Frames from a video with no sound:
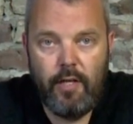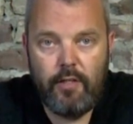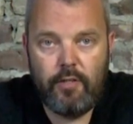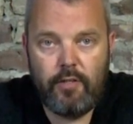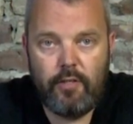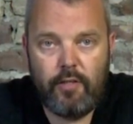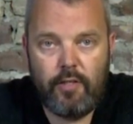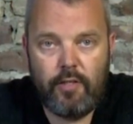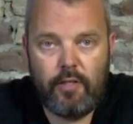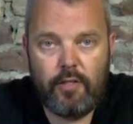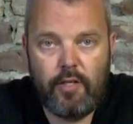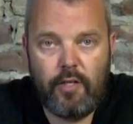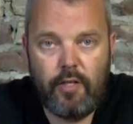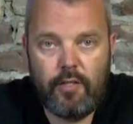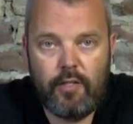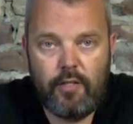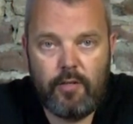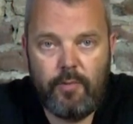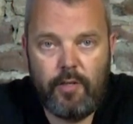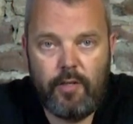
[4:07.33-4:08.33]
So there's a,
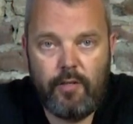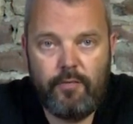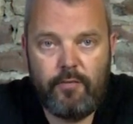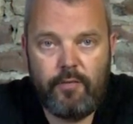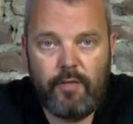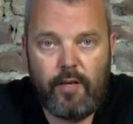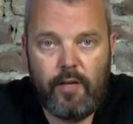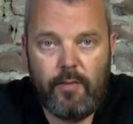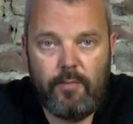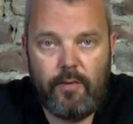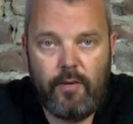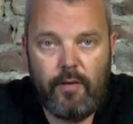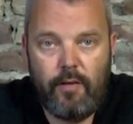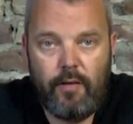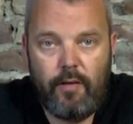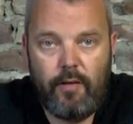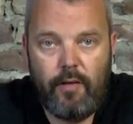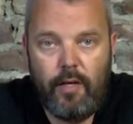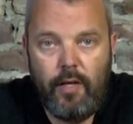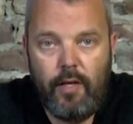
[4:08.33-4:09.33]
there's a bit of time
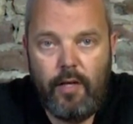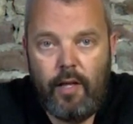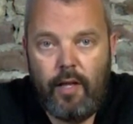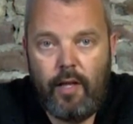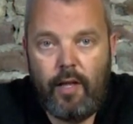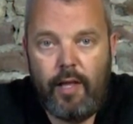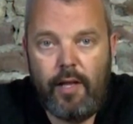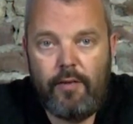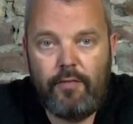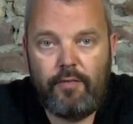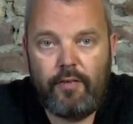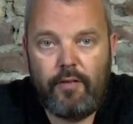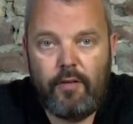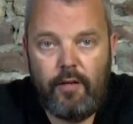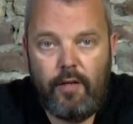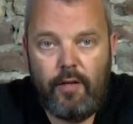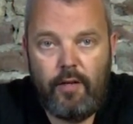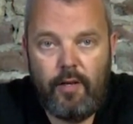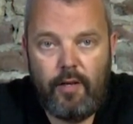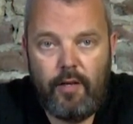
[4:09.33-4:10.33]
uh, left
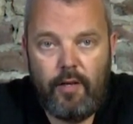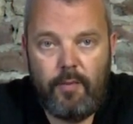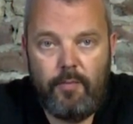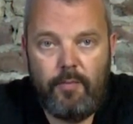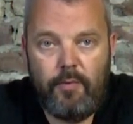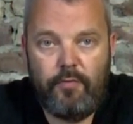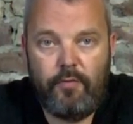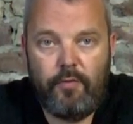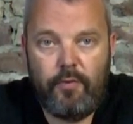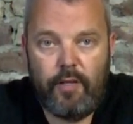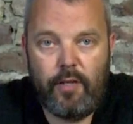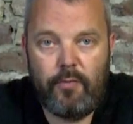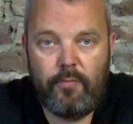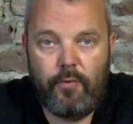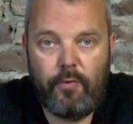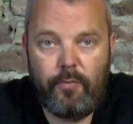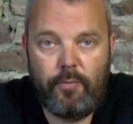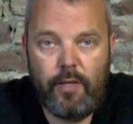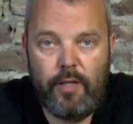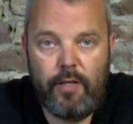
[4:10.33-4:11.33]
uh, before that
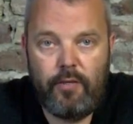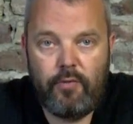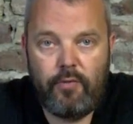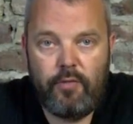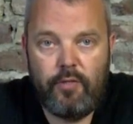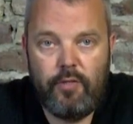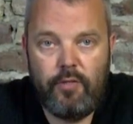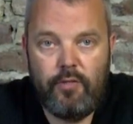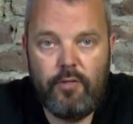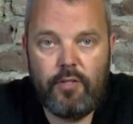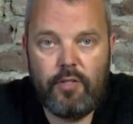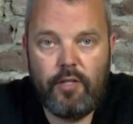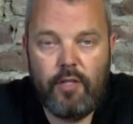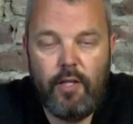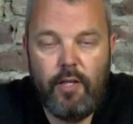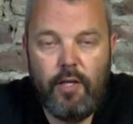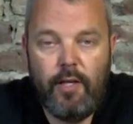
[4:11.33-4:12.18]
will be introduced.